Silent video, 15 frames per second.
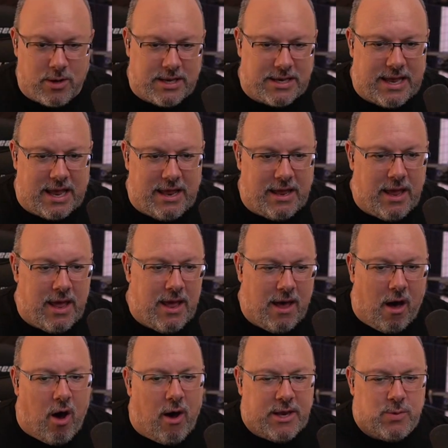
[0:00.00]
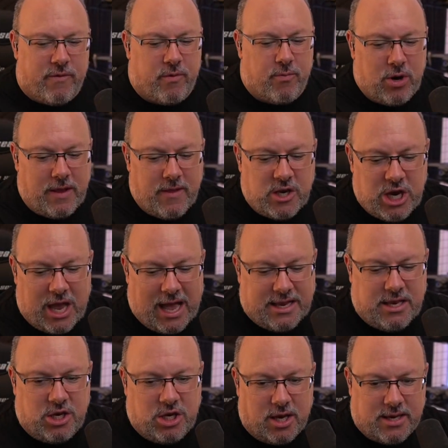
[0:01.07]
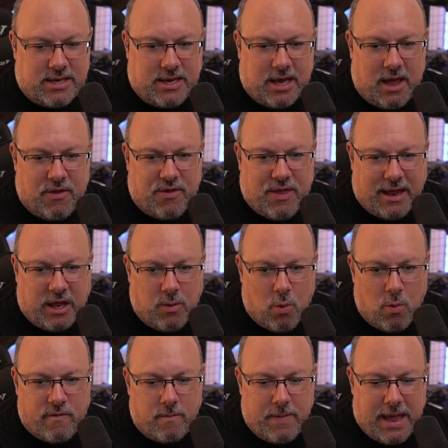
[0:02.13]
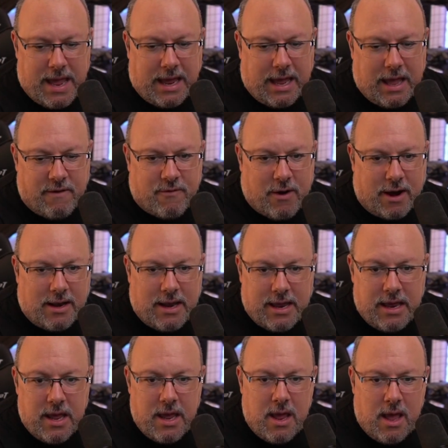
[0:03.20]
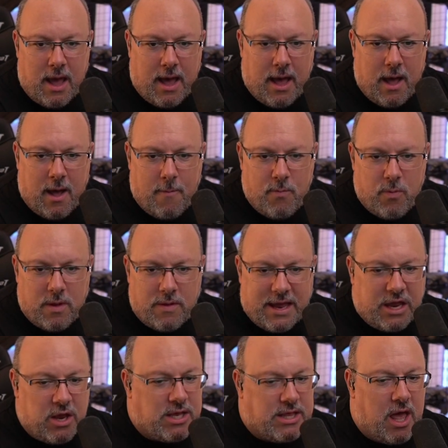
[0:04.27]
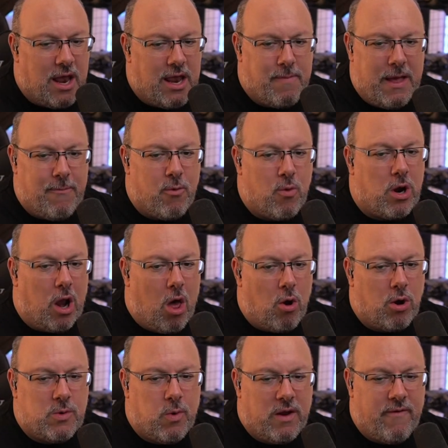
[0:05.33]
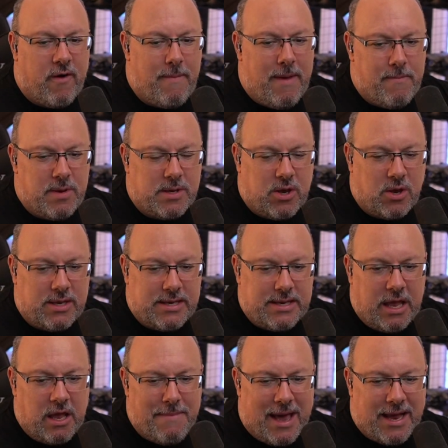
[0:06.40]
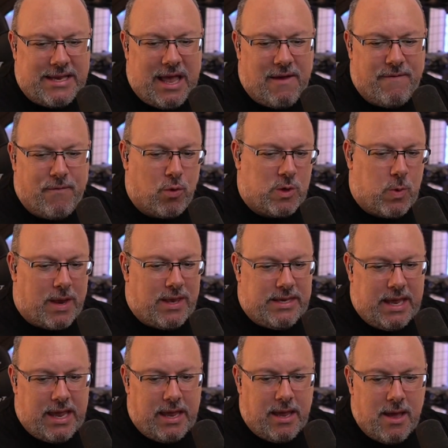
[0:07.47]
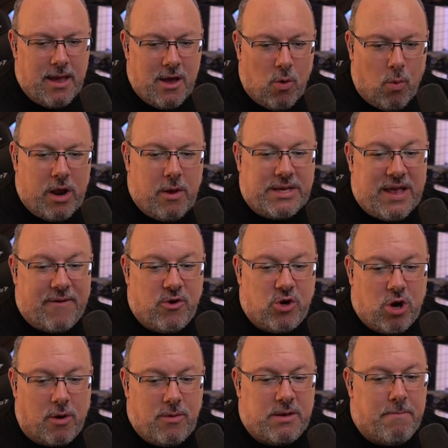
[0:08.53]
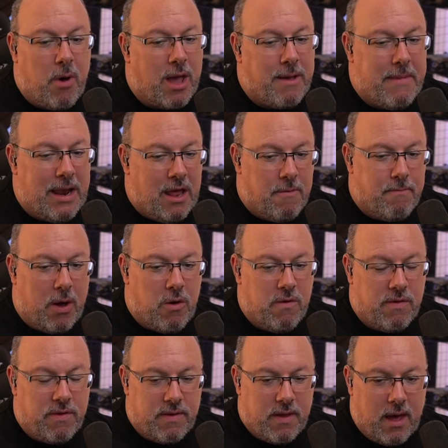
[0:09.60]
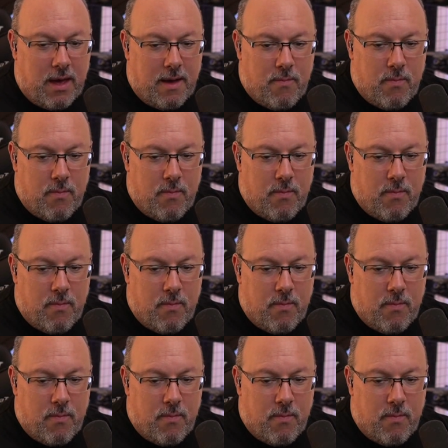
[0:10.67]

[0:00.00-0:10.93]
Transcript: I want to say hi to everybody in the chat and just thank you all for being here, frankly. Thank you to the early people. Clocks, one of our members, good to see you. Max Air 420. 107 Drones and Mike Miller, both